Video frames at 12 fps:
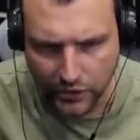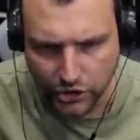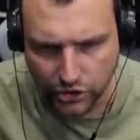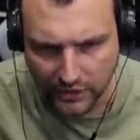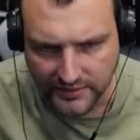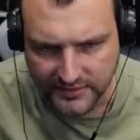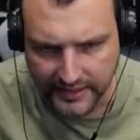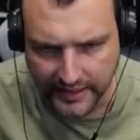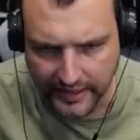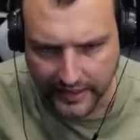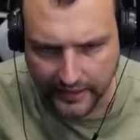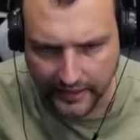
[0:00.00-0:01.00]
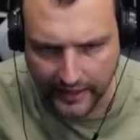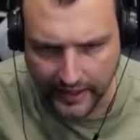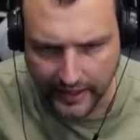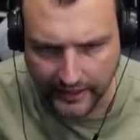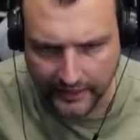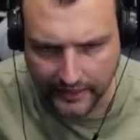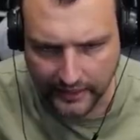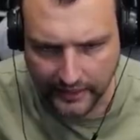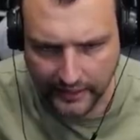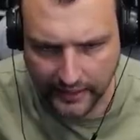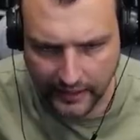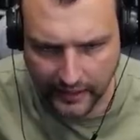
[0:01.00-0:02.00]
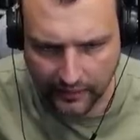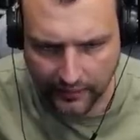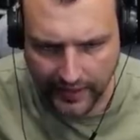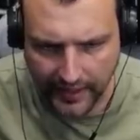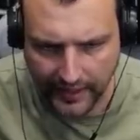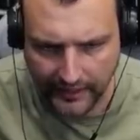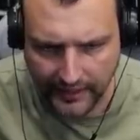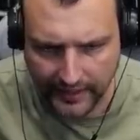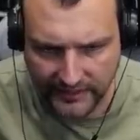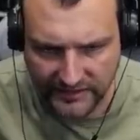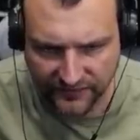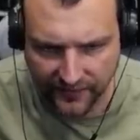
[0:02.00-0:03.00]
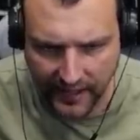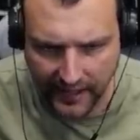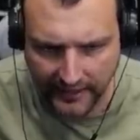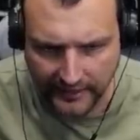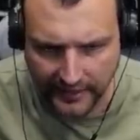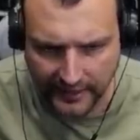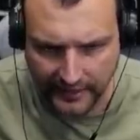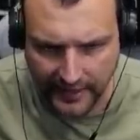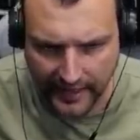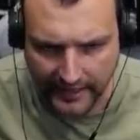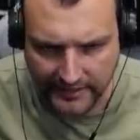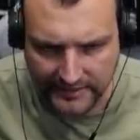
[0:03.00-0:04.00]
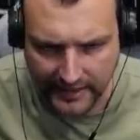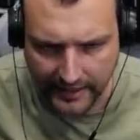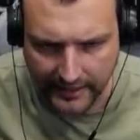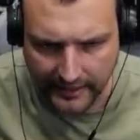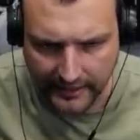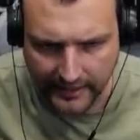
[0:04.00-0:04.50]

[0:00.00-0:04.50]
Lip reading: shots here, right? Okay, that's fine. Relax, take it